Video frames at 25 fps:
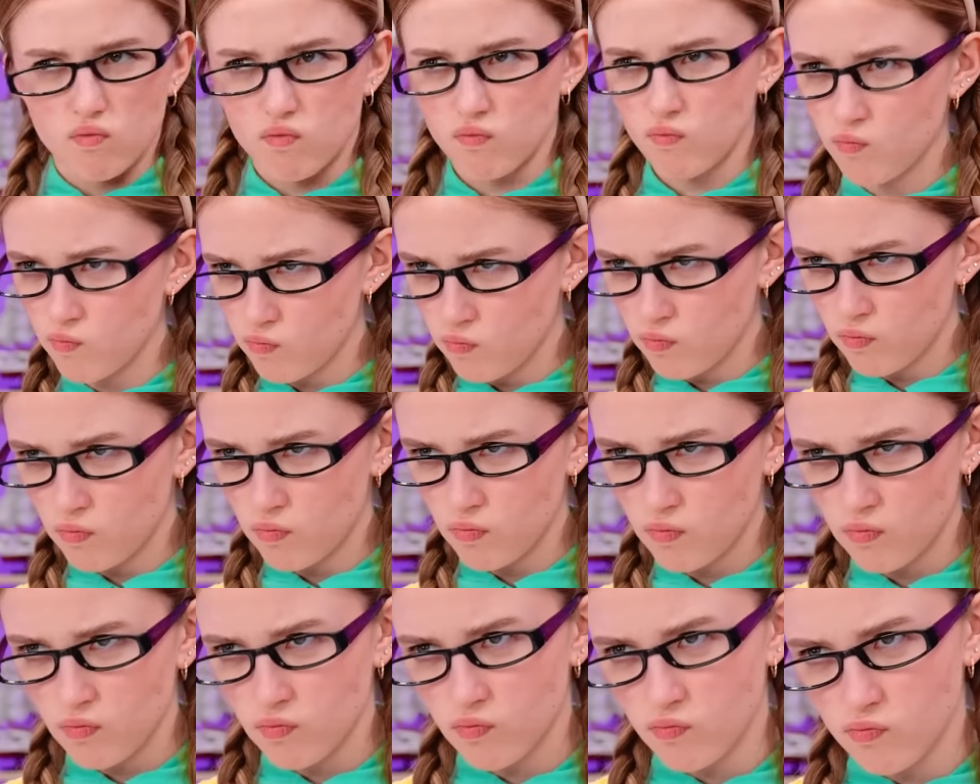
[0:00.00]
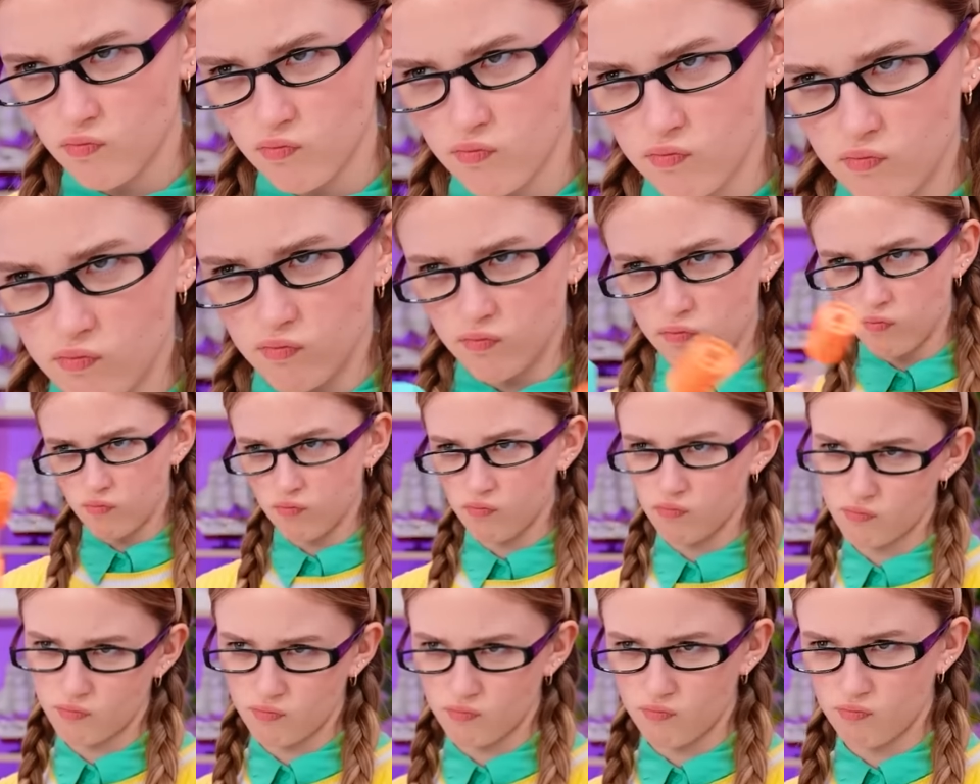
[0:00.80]
Cheryl thinks she's clever,
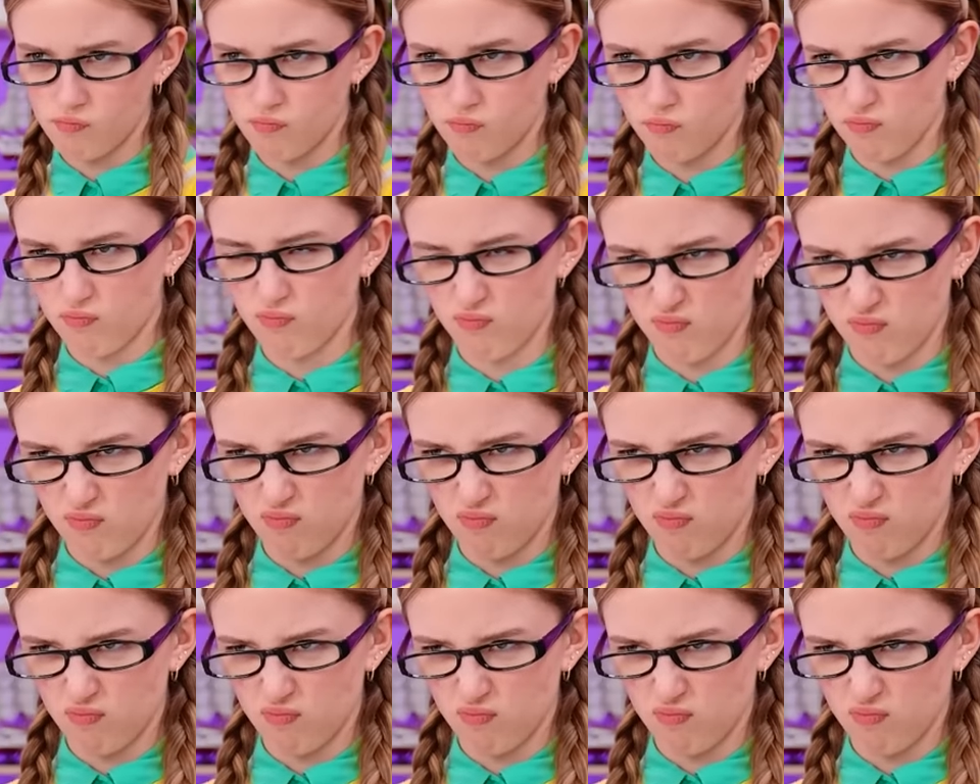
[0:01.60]
huh?